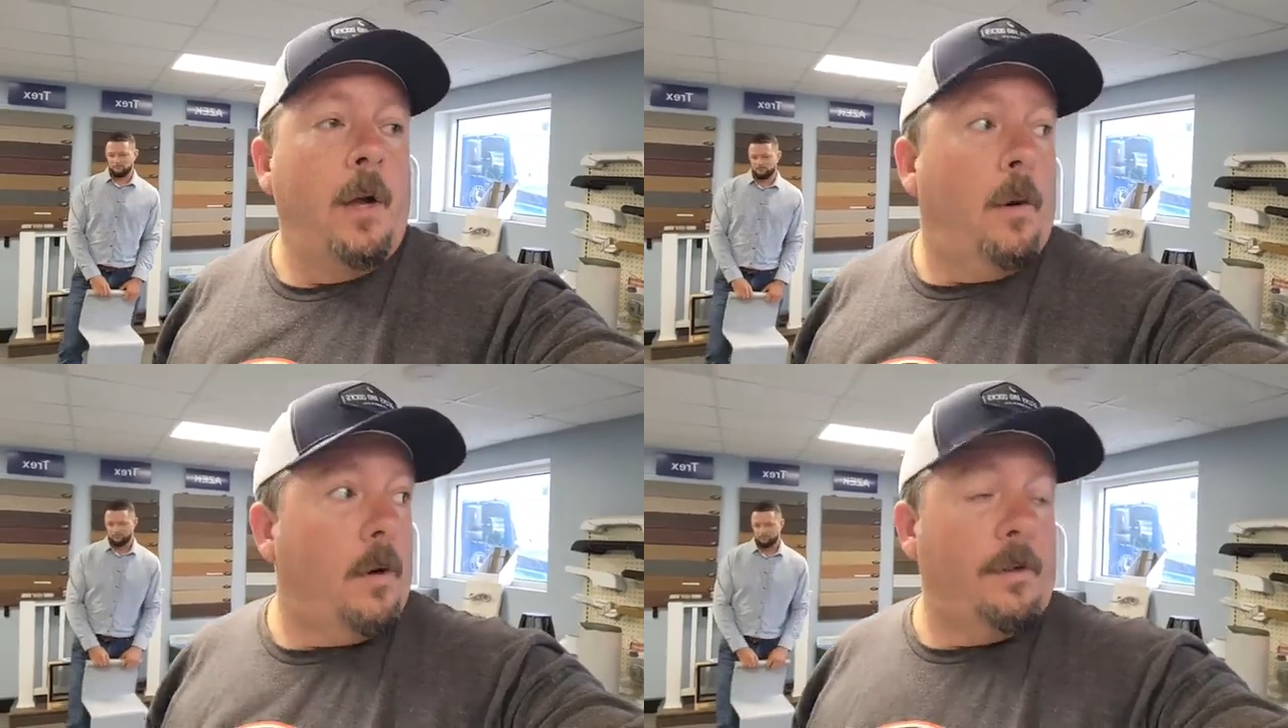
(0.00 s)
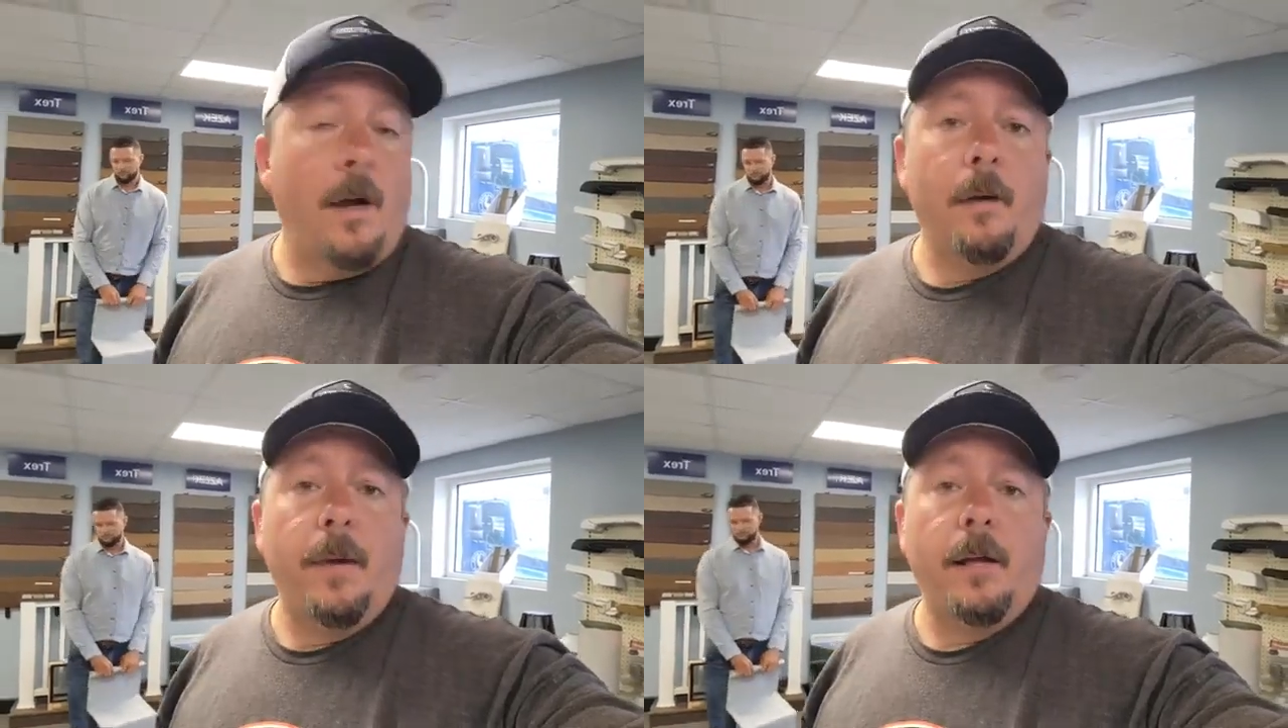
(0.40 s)
we're going to
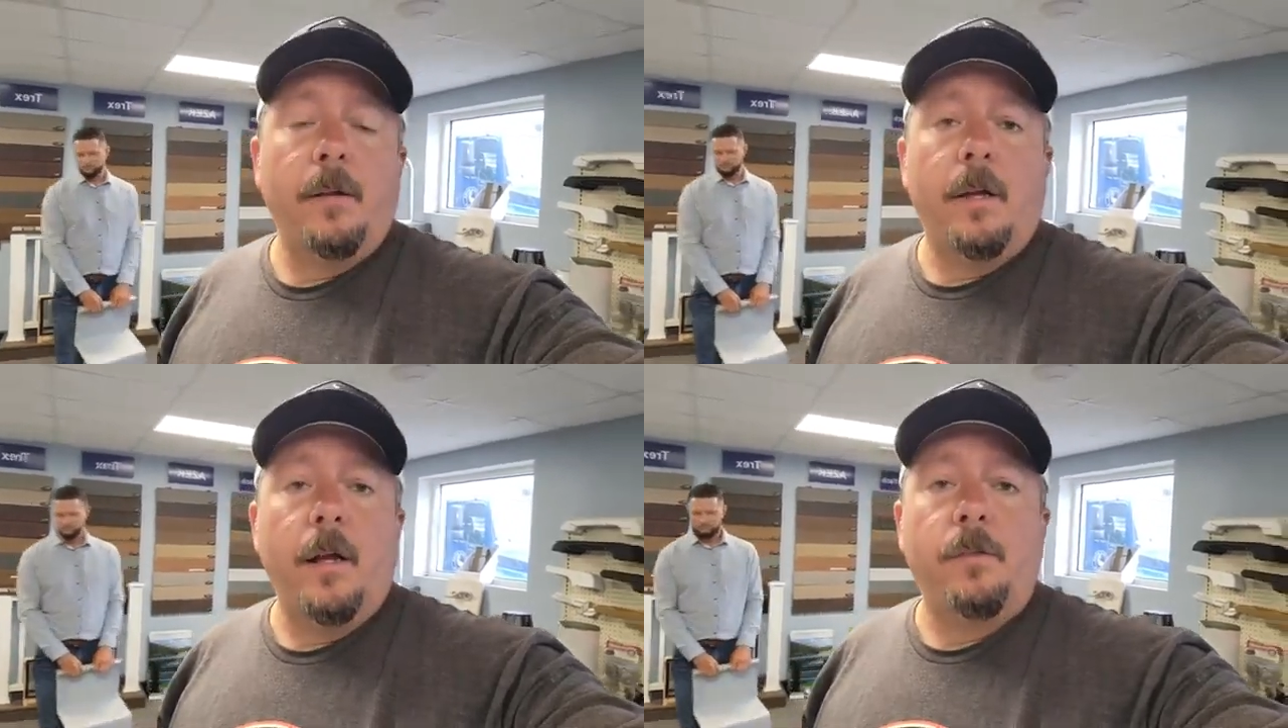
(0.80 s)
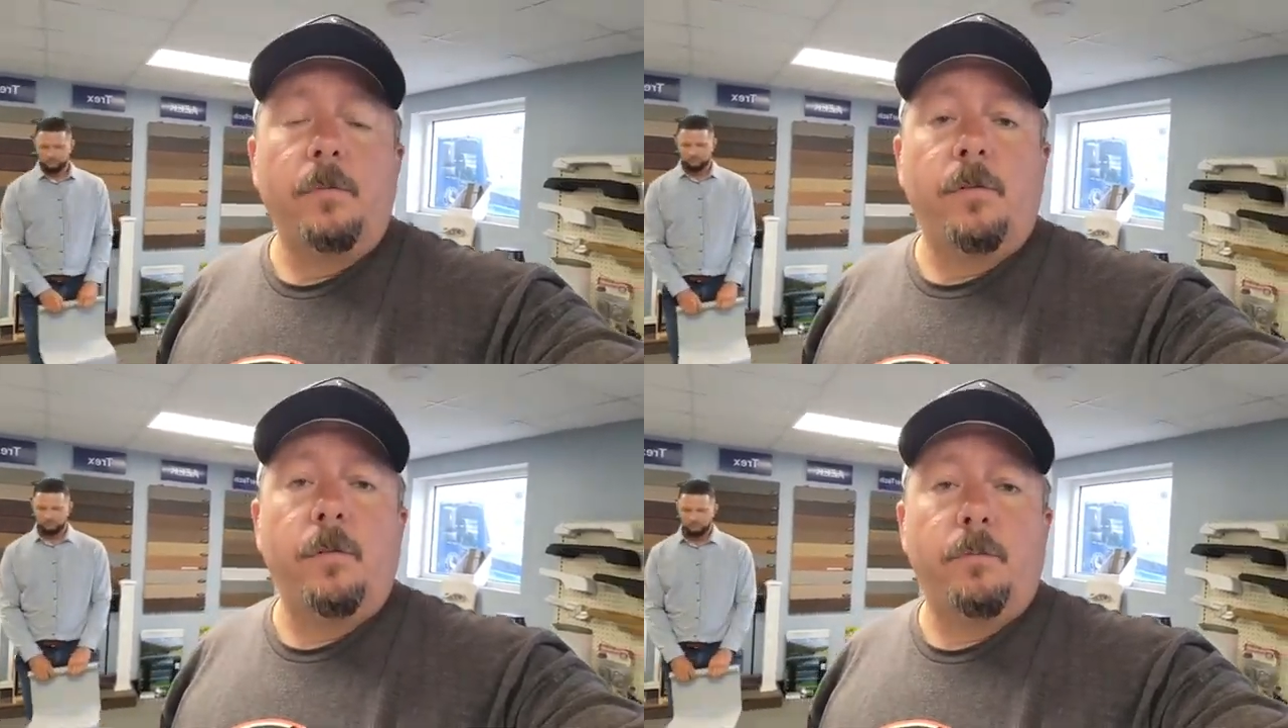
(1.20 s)
talk about
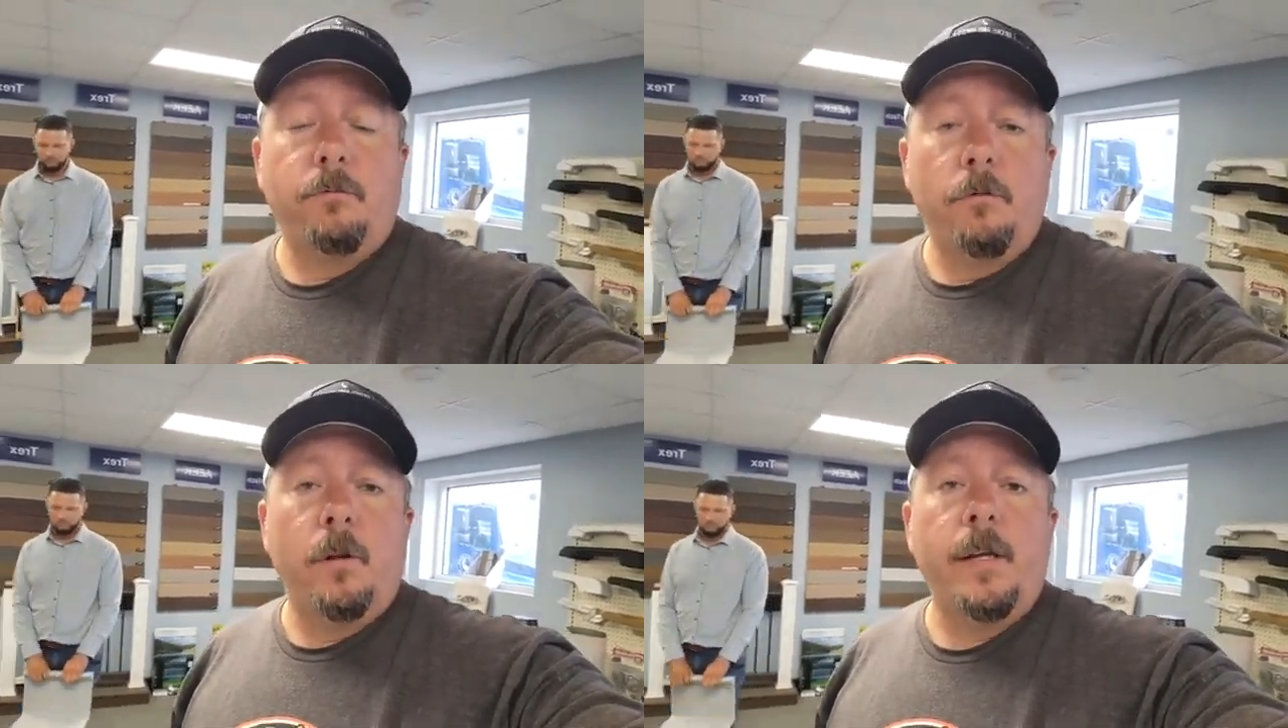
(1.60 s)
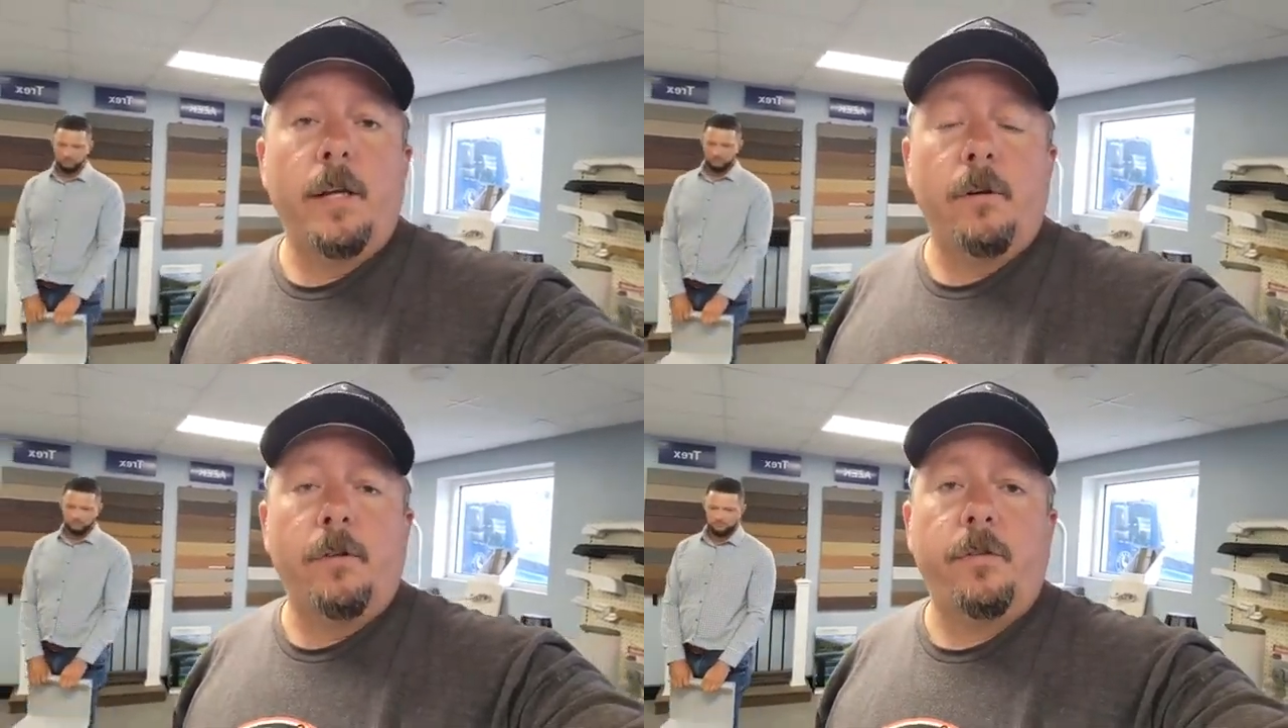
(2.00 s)
some really
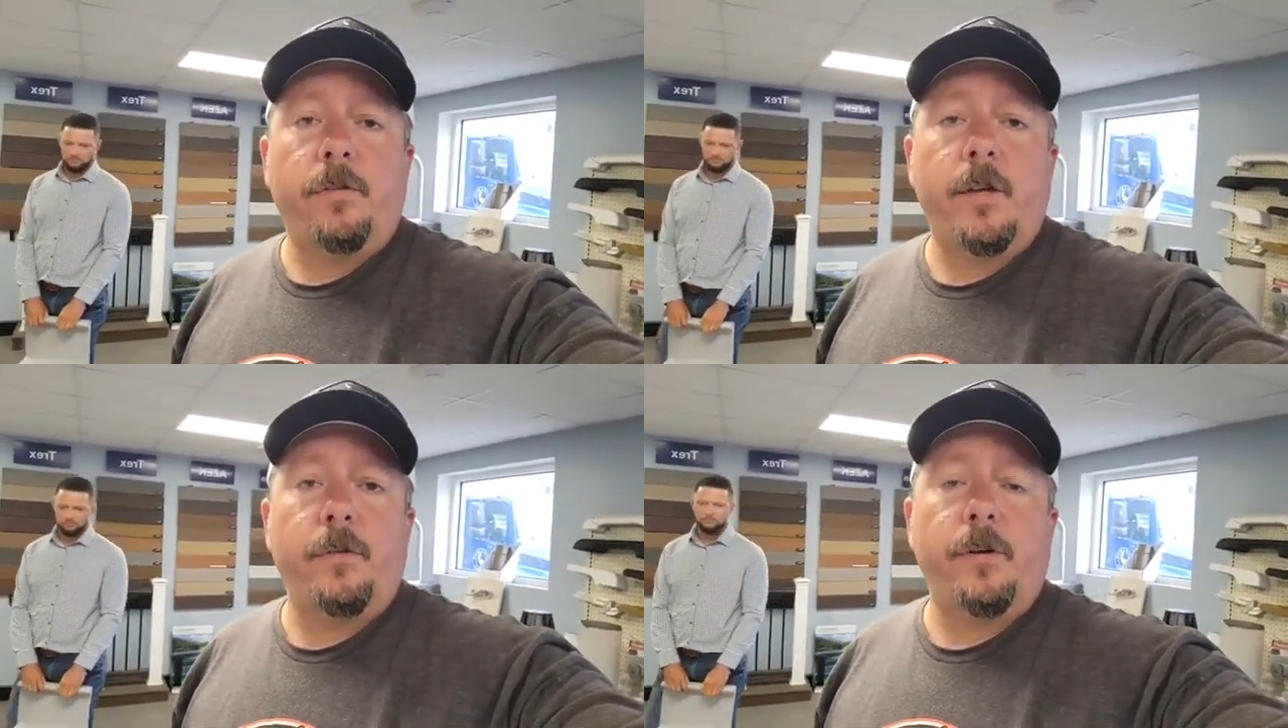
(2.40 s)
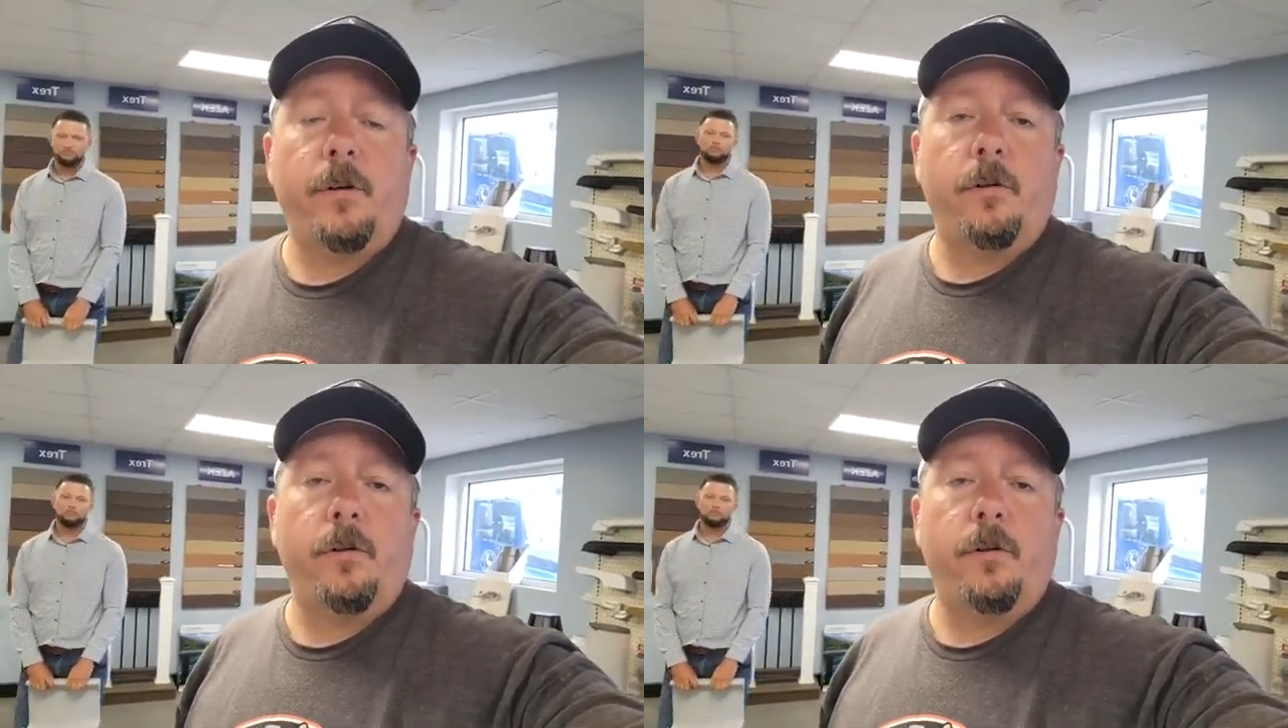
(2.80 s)
interesting stuff here.